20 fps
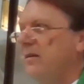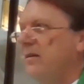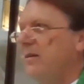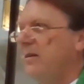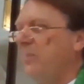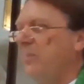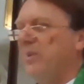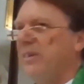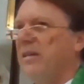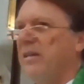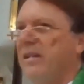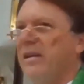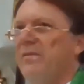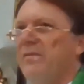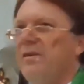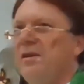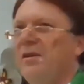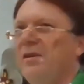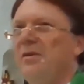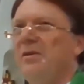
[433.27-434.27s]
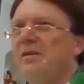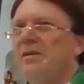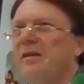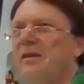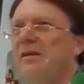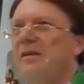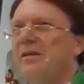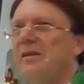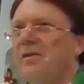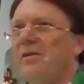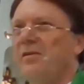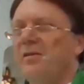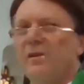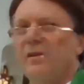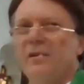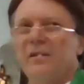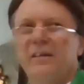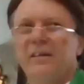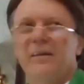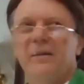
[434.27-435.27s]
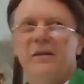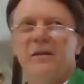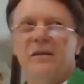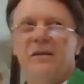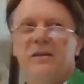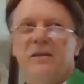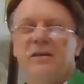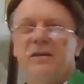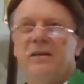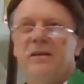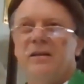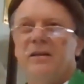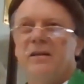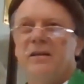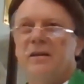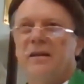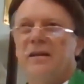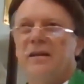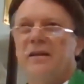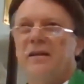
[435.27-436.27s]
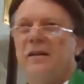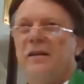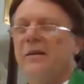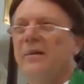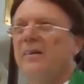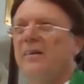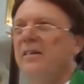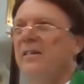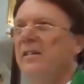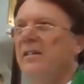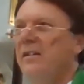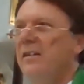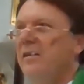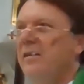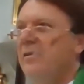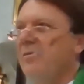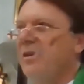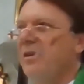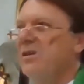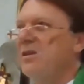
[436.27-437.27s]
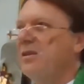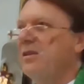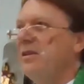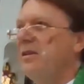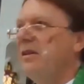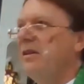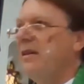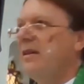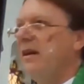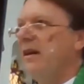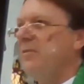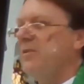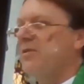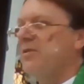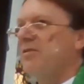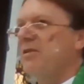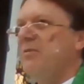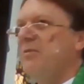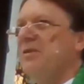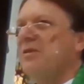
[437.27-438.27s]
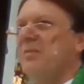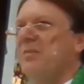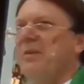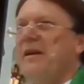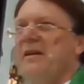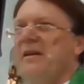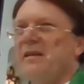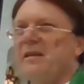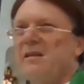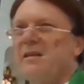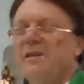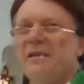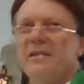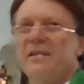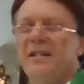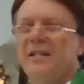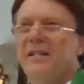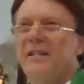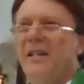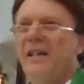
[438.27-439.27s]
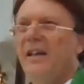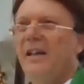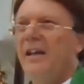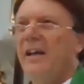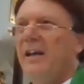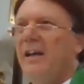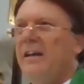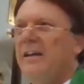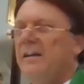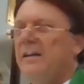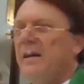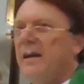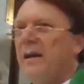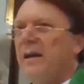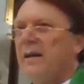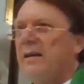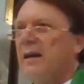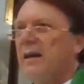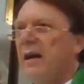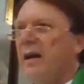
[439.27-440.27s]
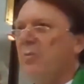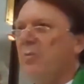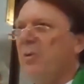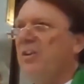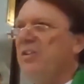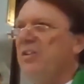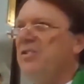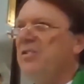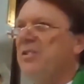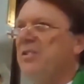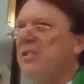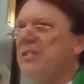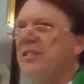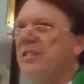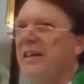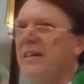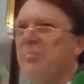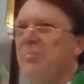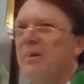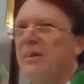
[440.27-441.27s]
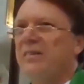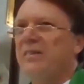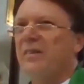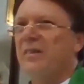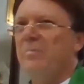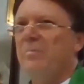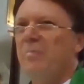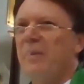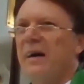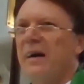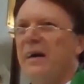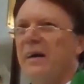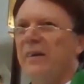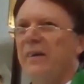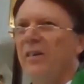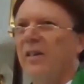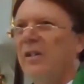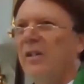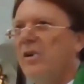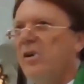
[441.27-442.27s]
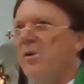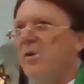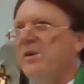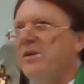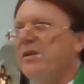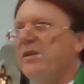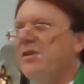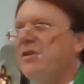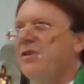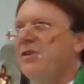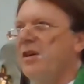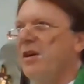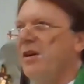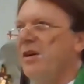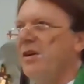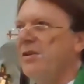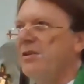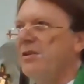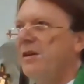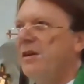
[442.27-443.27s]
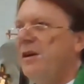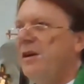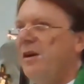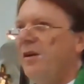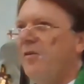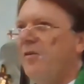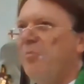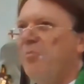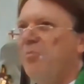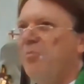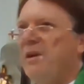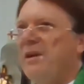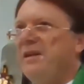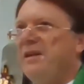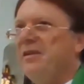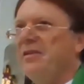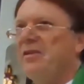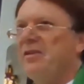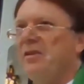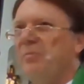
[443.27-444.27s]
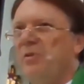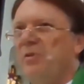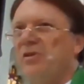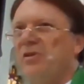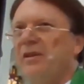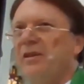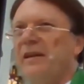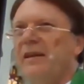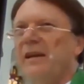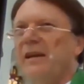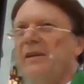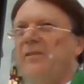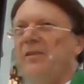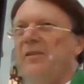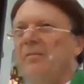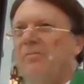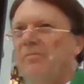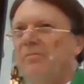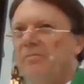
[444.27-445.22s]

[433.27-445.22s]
Oh, we don't have queues in this country. And the Russian emissary was amazed. He said, I want you to take me to the man who is in charge of bread distribution in London.